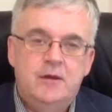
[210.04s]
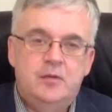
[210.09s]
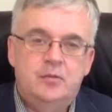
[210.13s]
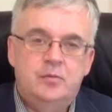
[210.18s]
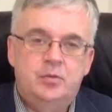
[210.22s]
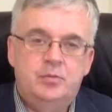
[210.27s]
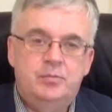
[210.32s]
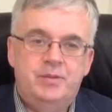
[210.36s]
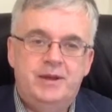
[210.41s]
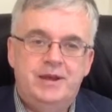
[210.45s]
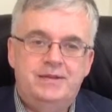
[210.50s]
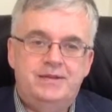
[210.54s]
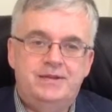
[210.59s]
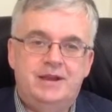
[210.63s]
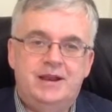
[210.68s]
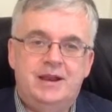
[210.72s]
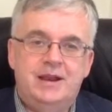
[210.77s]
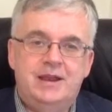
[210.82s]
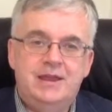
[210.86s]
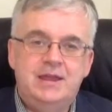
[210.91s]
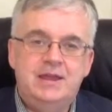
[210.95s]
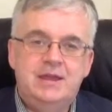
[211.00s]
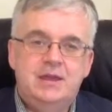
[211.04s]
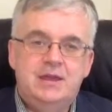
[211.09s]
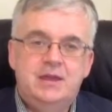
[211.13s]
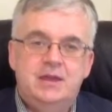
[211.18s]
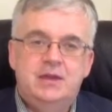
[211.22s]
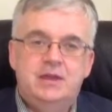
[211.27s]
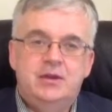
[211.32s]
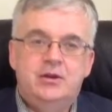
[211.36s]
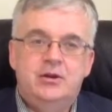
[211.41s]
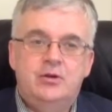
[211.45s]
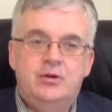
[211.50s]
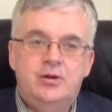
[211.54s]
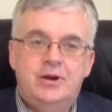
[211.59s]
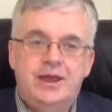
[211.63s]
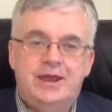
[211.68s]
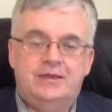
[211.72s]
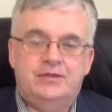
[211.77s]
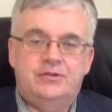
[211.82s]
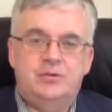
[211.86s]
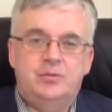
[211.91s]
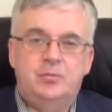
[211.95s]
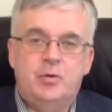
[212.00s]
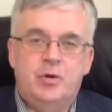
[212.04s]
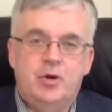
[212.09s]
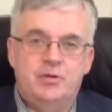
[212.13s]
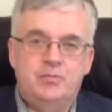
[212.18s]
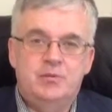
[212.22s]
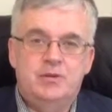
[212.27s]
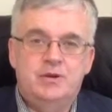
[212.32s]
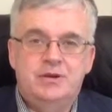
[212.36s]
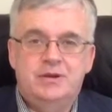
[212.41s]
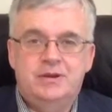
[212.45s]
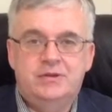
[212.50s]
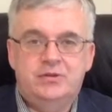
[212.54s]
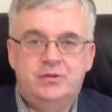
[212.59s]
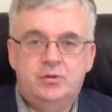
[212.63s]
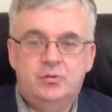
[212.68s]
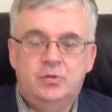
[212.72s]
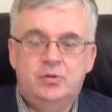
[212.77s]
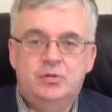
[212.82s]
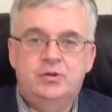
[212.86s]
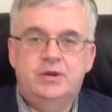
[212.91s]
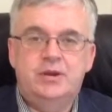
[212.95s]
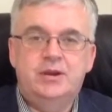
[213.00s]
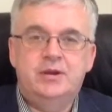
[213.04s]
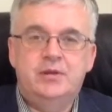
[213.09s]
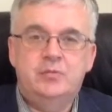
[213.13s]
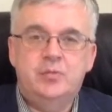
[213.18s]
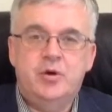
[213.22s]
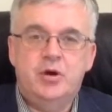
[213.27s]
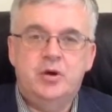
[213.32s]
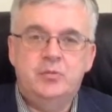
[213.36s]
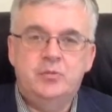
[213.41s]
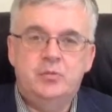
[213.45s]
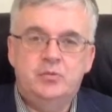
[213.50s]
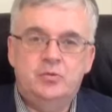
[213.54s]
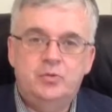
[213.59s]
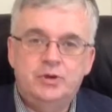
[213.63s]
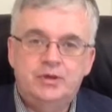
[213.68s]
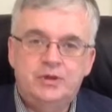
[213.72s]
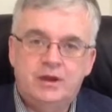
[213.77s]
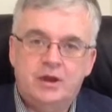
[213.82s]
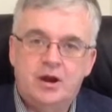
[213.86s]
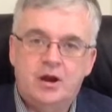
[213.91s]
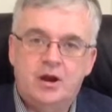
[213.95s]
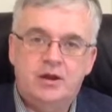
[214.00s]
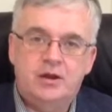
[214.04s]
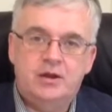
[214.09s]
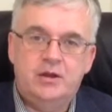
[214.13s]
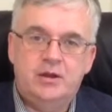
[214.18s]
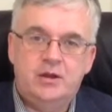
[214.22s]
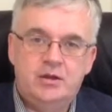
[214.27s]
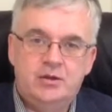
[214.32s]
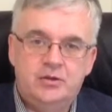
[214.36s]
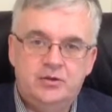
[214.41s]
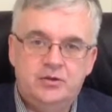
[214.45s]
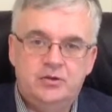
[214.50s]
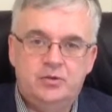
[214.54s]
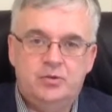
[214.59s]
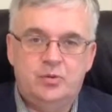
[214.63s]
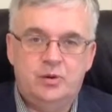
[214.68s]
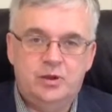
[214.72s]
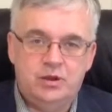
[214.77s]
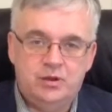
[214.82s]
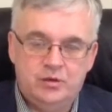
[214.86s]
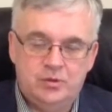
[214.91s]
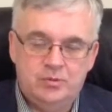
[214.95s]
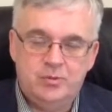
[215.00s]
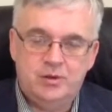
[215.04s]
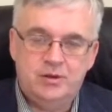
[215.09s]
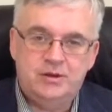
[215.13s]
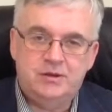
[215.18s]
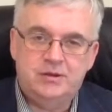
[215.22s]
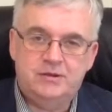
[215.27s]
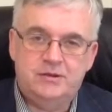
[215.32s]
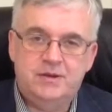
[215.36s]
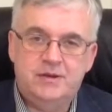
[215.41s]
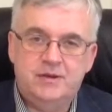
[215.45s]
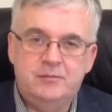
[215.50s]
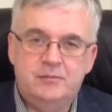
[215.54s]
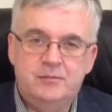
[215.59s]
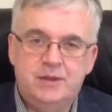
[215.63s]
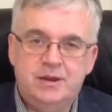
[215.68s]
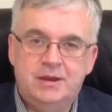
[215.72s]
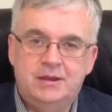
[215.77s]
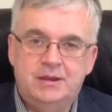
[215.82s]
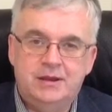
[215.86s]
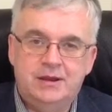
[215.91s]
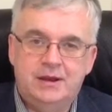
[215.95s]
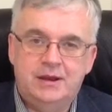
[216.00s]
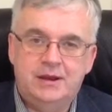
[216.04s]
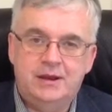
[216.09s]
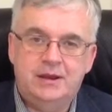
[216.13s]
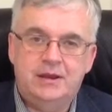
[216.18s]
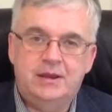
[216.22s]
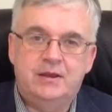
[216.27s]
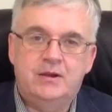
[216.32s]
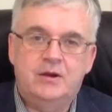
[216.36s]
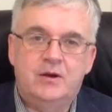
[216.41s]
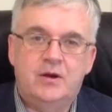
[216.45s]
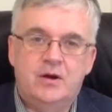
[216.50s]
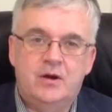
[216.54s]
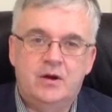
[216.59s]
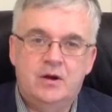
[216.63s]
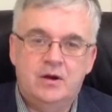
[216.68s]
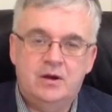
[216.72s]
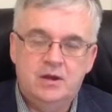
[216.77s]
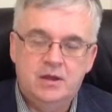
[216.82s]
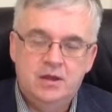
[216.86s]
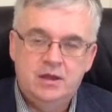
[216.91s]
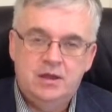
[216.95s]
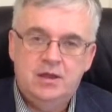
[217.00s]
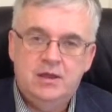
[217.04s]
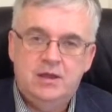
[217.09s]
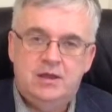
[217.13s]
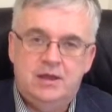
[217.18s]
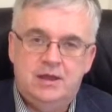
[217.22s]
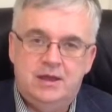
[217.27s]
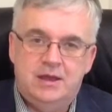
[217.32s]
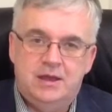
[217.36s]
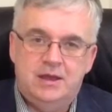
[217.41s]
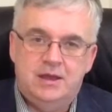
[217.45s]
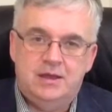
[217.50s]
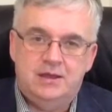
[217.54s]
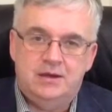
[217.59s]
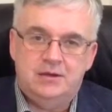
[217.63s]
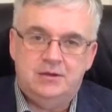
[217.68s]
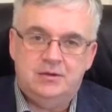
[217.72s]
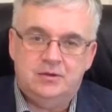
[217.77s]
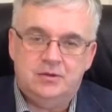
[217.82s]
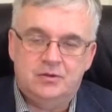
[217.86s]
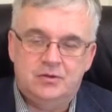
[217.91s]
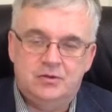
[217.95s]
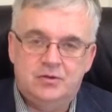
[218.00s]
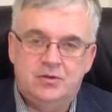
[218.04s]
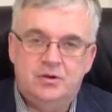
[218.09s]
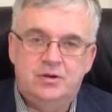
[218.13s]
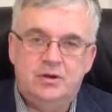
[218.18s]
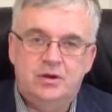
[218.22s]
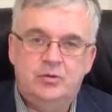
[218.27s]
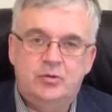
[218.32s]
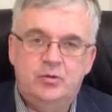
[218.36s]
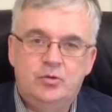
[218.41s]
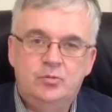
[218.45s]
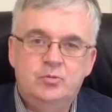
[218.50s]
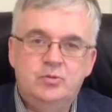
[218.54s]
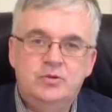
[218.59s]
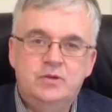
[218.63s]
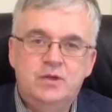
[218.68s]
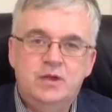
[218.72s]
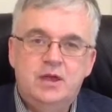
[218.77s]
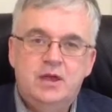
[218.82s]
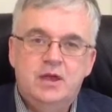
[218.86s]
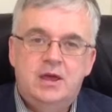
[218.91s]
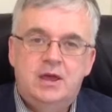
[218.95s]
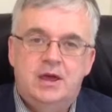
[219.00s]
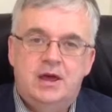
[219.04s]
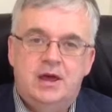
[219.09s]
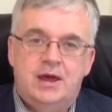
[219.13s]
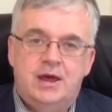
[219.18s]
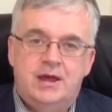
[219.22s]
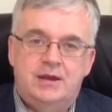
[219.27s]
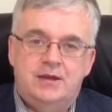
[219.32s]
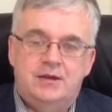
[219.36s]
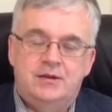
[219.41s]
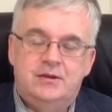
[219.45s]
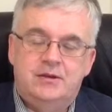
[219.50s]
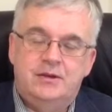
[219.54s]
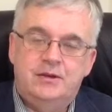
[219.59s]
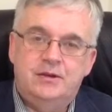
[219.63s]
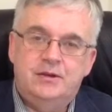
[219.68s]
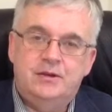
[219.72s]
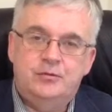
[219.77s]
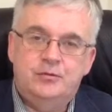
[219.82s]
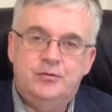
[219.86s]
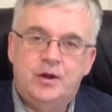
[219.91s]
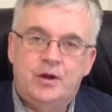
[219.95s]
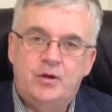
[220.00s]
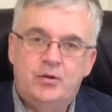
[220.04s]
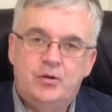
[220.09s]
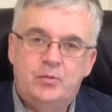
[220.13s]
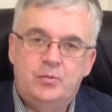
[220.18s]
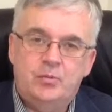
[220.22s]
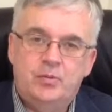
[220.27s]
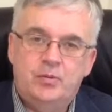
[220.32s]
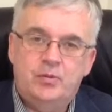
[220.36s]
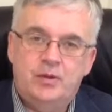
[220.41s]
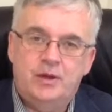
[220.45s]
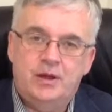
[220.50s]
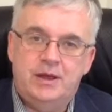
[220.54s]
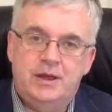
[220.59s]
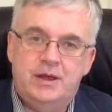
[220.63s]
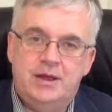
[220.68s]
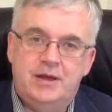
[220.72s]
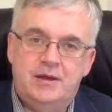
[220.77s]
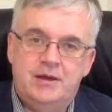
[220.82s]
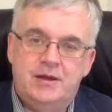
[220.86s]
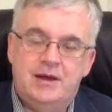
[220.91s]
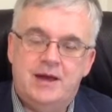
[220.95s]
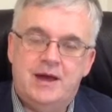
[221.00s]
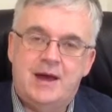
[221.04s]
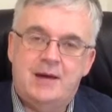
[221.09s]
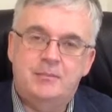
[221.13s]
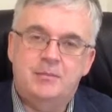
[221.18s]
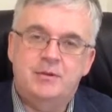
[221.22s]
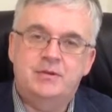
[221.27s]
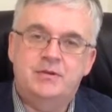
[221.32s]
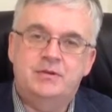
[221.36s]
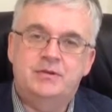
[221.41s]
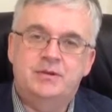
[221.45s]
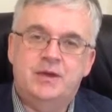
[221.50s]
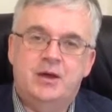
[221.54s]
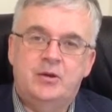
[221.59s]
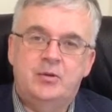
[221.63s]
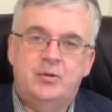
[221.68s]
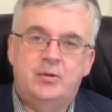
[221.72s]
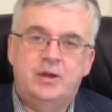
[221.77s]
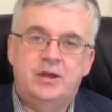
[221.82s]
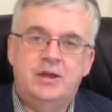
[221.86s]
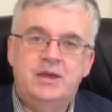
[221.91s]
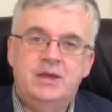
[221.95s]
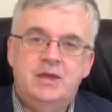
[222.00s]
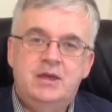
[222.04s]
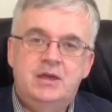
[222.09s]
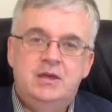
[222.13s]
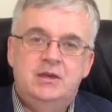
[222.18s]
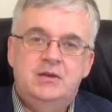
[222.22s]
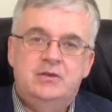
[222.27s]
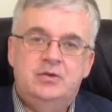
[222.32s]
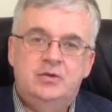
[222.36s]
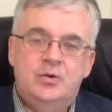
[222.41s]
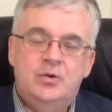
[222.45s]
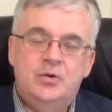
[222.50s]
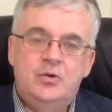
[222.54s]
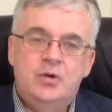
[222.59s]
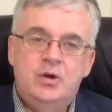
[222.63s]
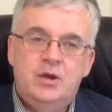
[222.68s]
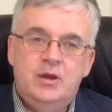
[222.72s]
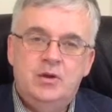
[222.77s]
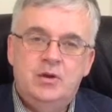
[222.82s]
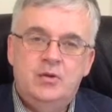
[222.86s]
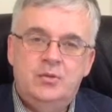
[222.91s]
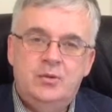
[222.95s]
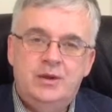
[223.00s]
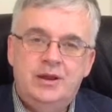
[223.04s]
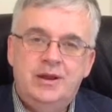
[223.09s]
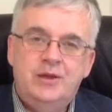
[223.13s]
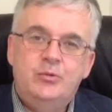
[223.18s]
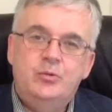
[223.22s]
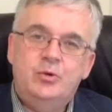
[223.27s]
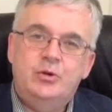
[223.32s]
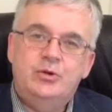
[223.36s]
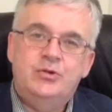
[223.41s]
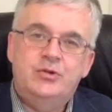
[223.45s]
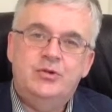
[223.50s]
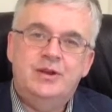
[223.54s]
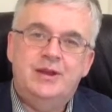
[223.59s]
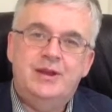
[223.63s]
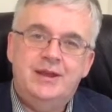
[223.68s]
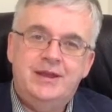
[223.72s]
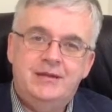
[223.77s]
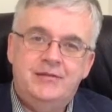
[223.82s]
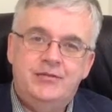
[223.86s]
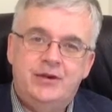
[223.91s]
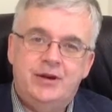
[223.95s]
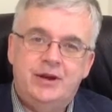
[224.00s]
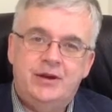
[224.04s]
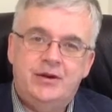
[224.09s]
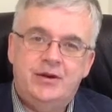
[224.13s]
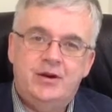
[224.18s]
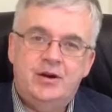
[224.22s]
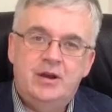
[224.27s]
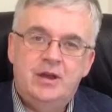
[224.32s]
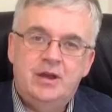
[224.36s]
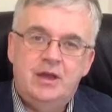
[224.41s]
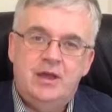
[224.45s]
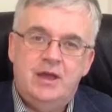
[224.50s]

But basically, your next appointment is a routine appointment with the cardiologist, where you come in to see him in the clinic or in his consulting rooms, and the follow-up happens that way. So really, once you leave here,